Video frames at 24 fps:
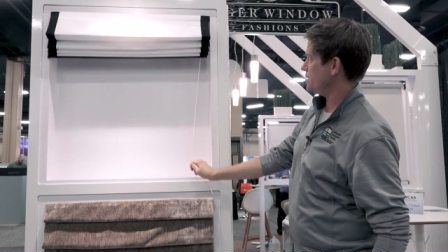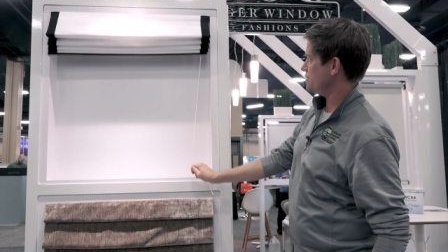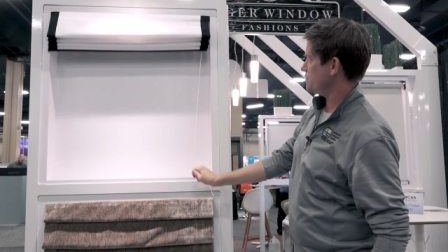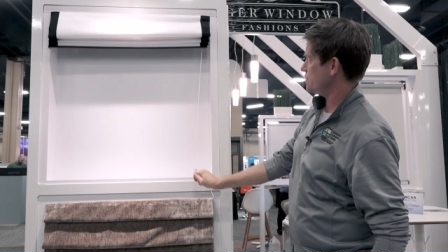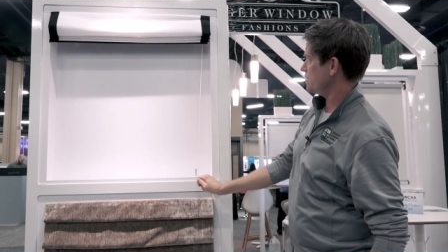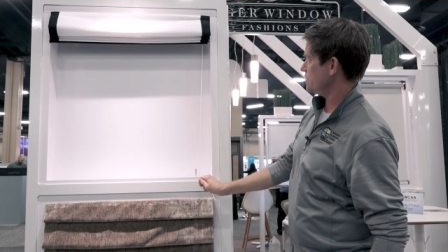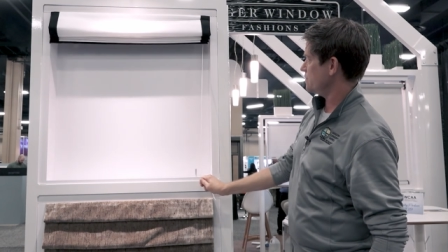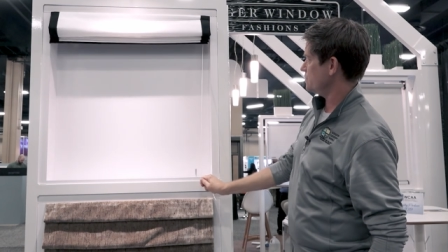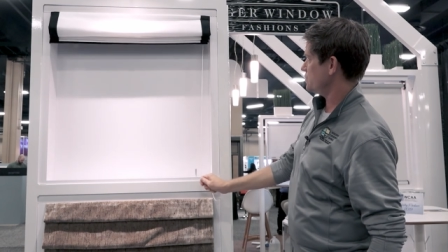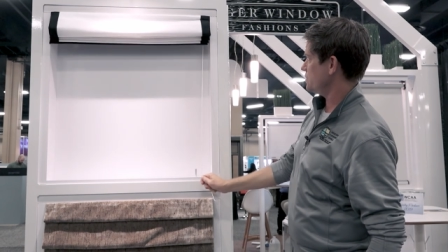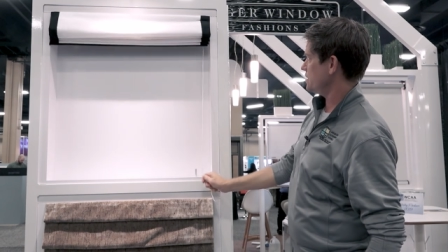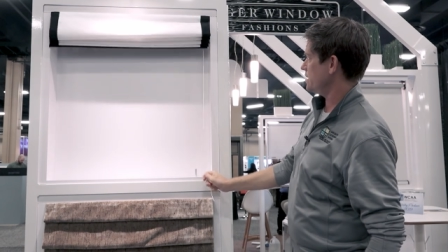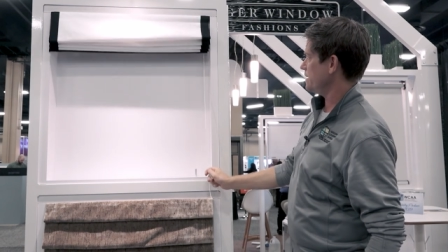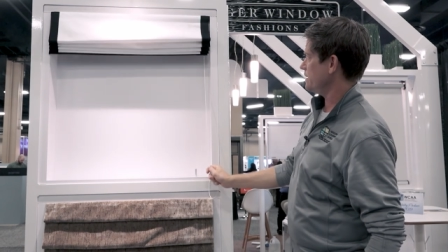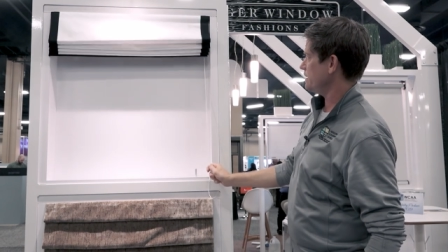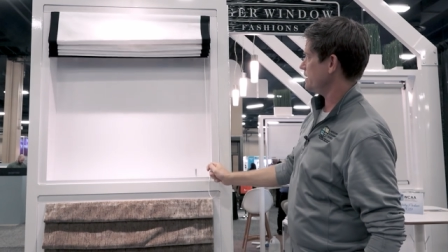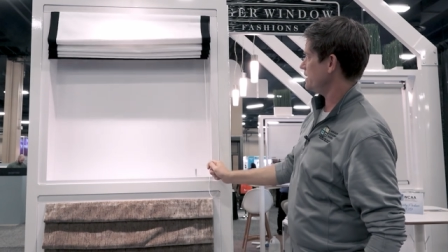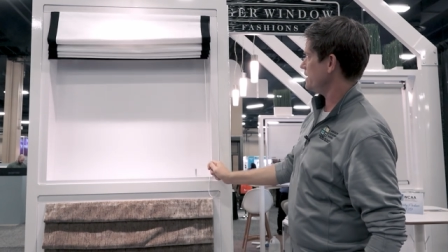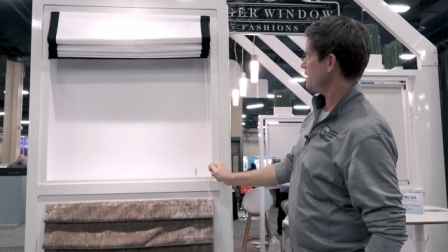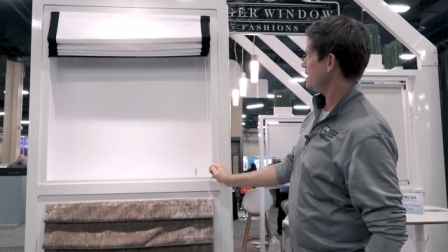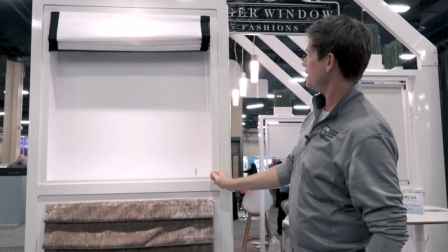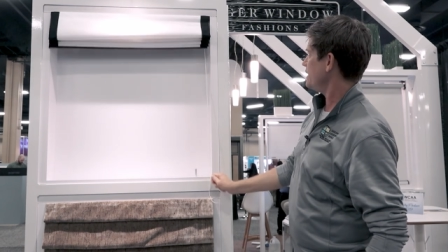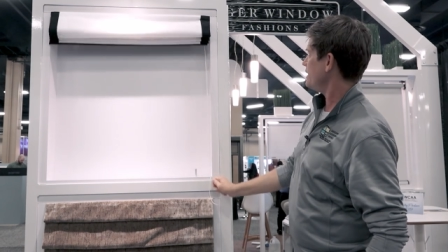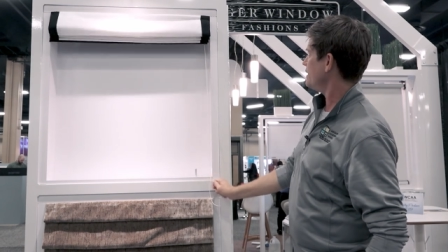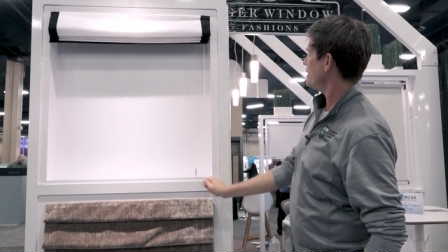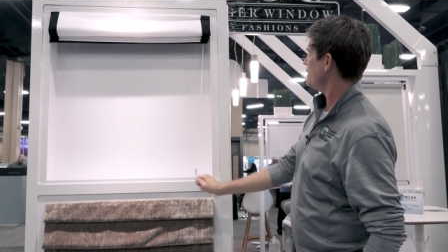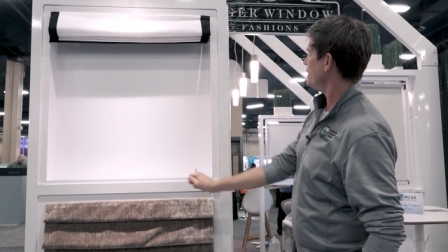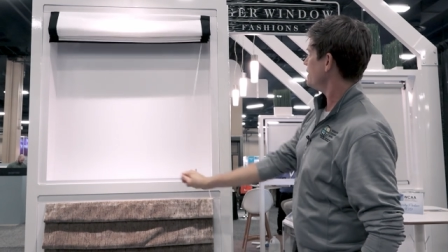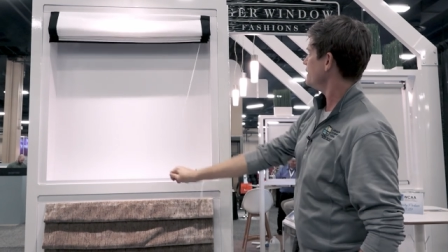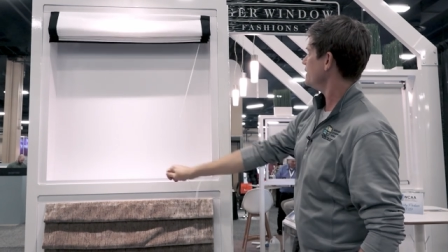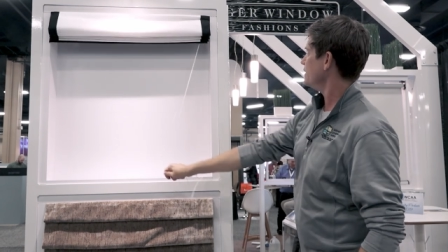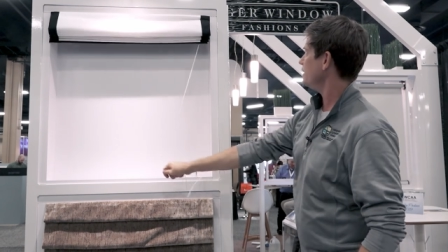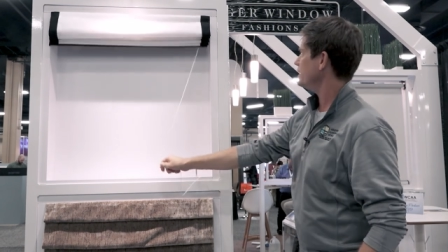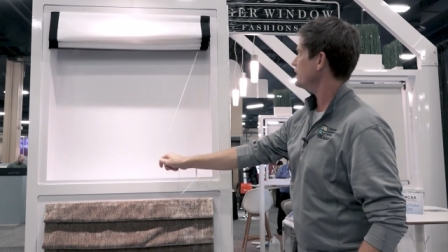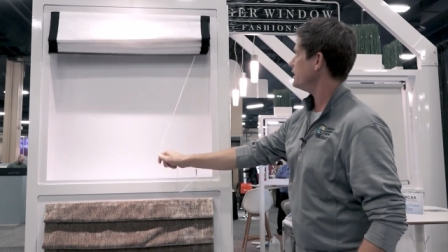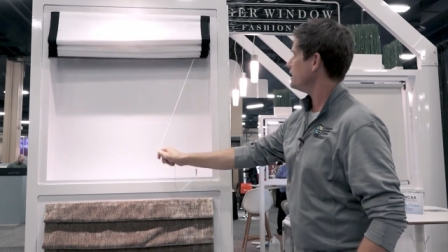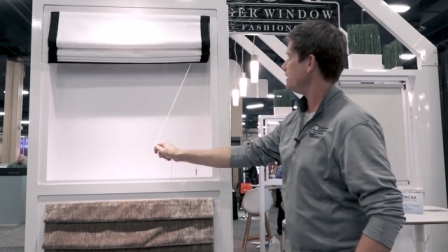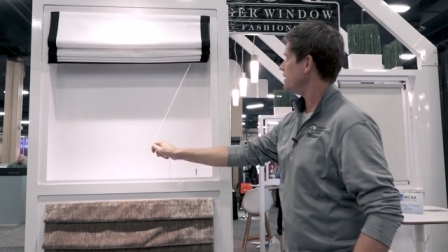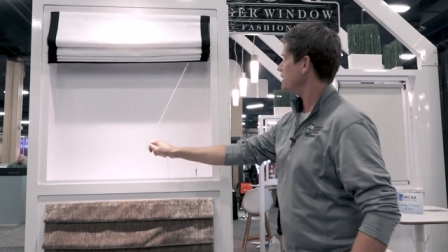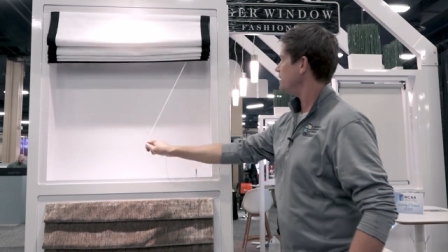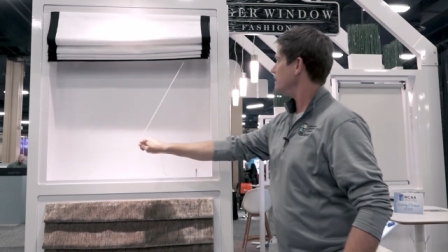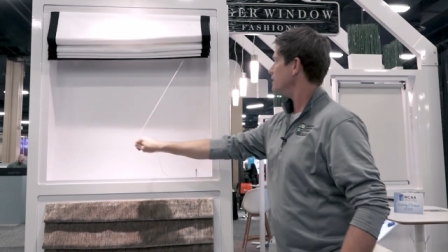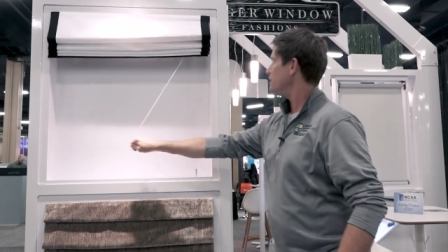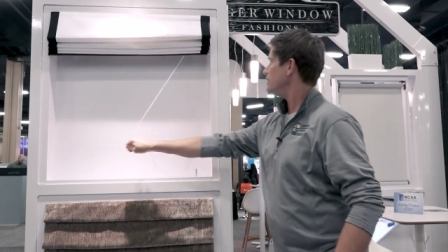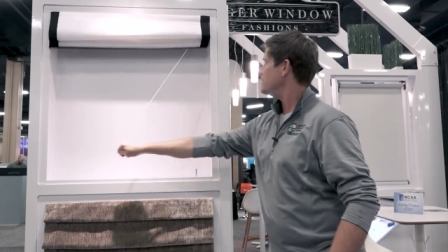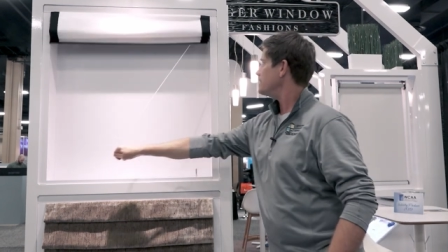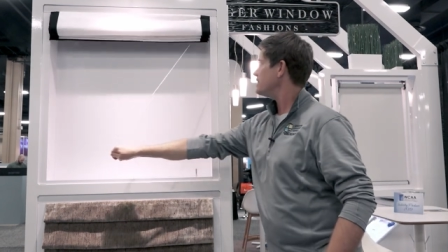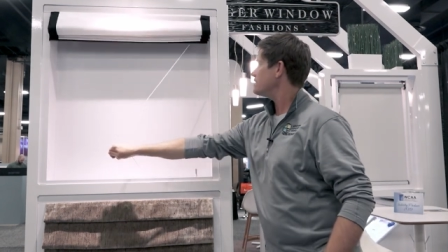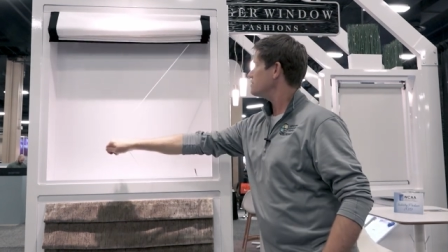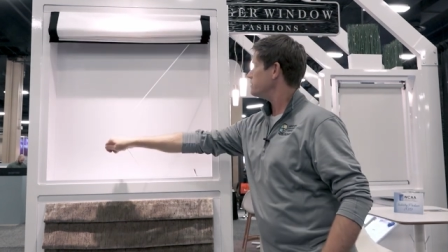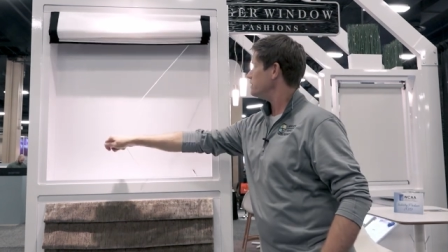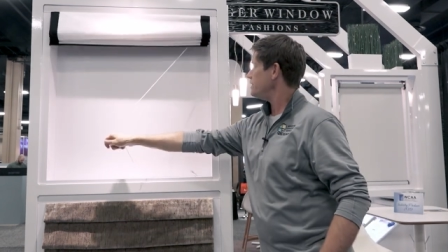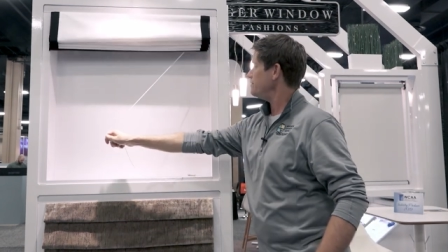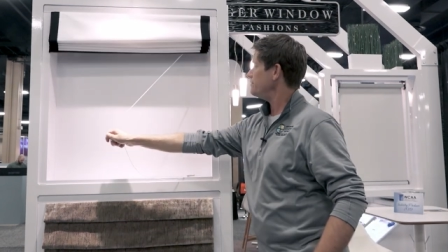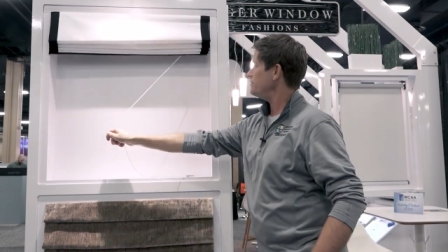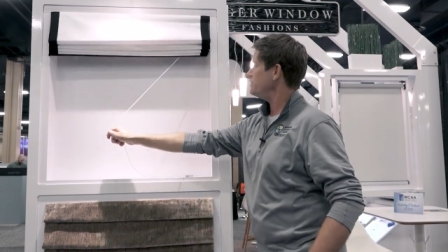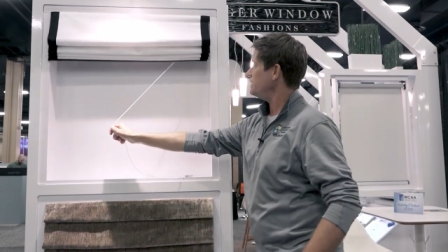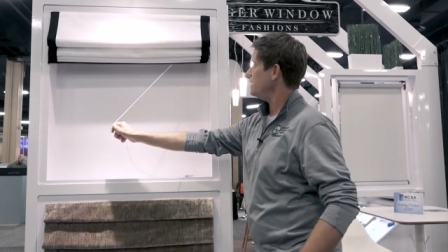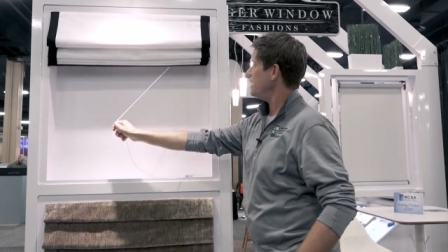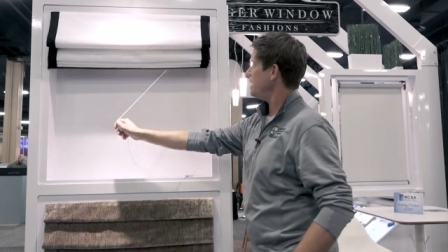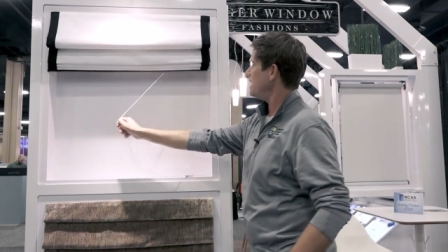as you can see, it's lifted